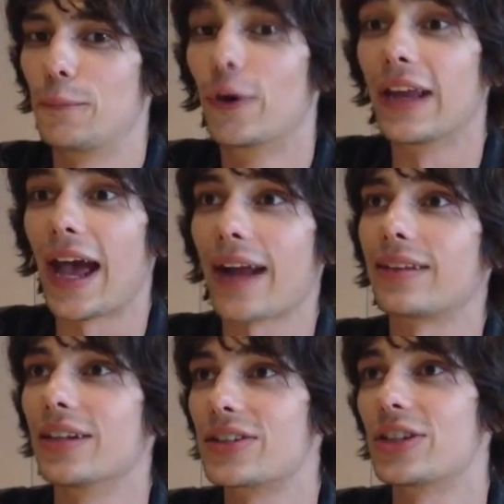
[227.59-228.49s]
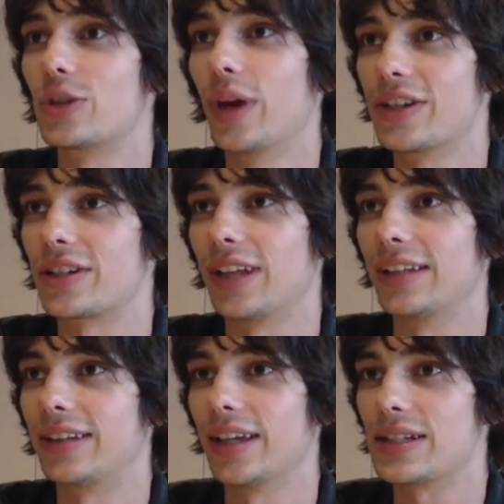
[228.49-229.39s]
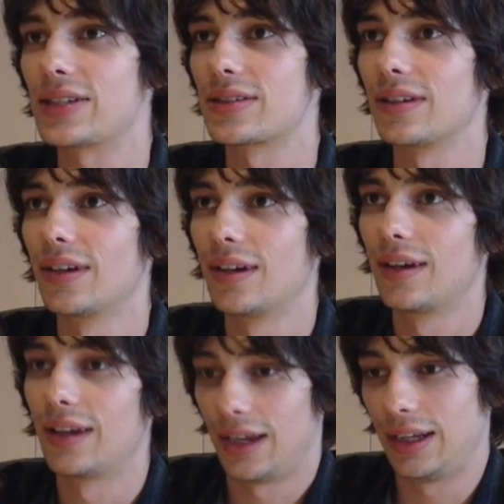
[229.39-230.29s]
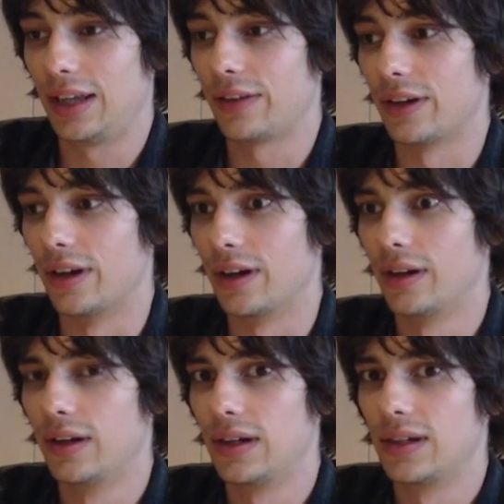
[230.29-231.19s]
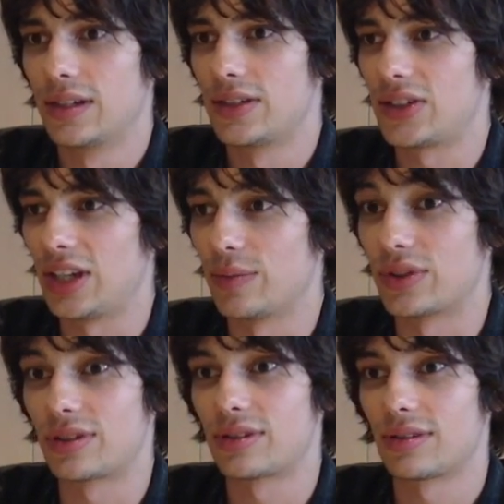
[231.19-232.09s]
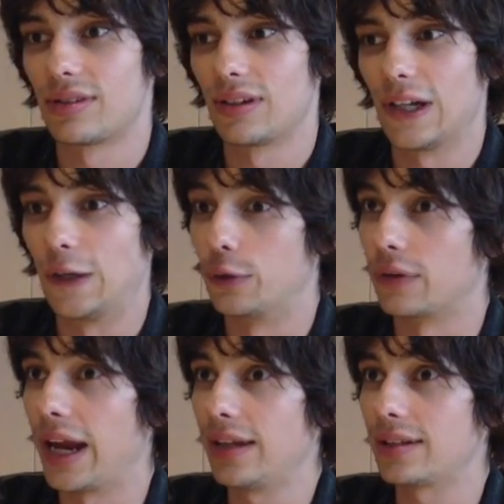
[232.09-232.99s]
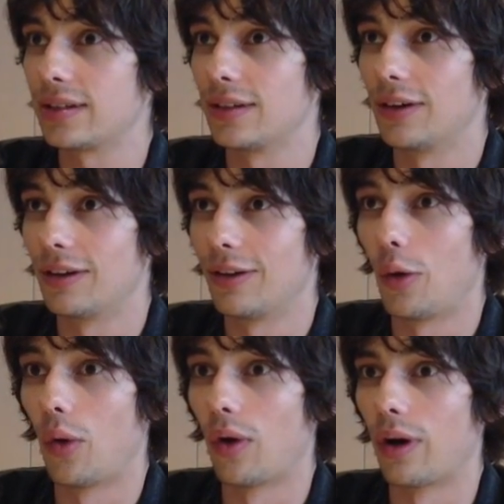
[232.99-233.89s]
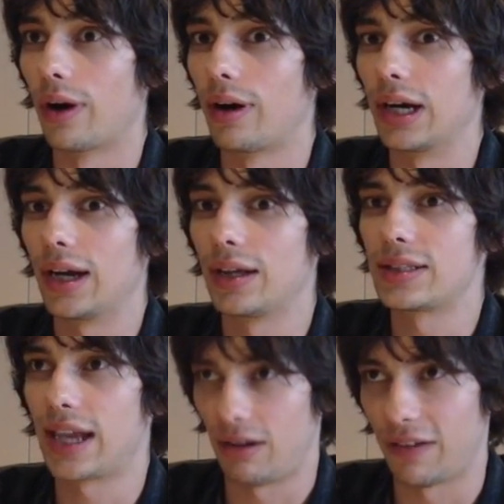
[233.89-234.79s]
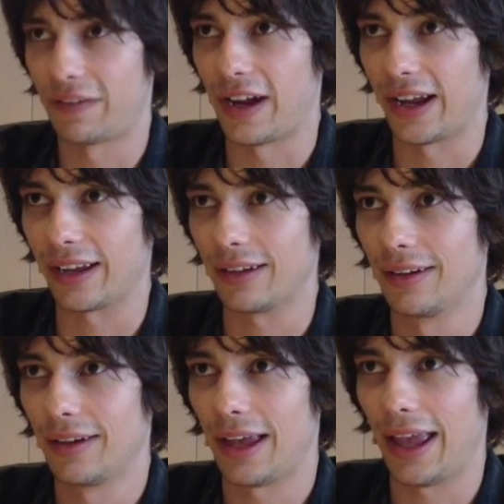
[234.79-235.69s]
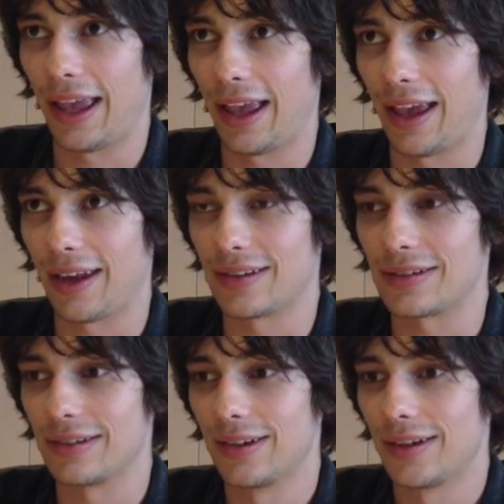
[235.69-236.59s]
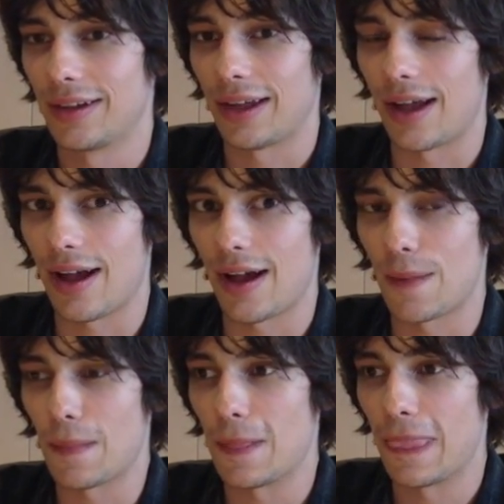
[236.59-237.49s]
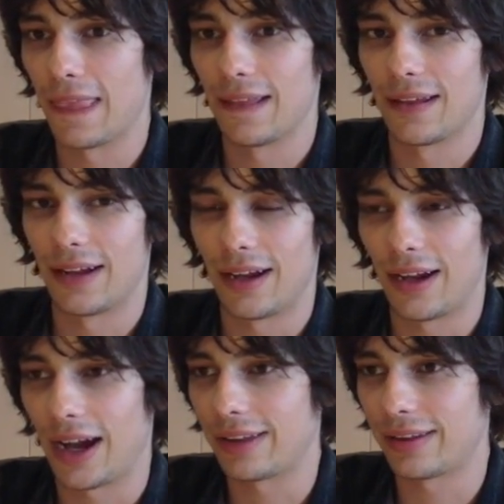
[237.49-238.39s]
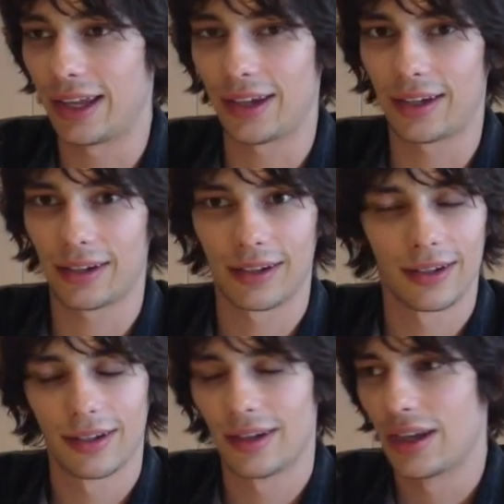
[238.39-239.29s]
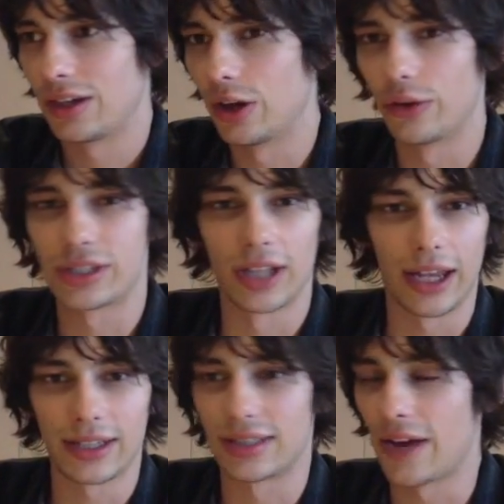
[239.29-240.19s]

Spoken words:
react in a situation like this. It either seems great or terrifying, and I think. It's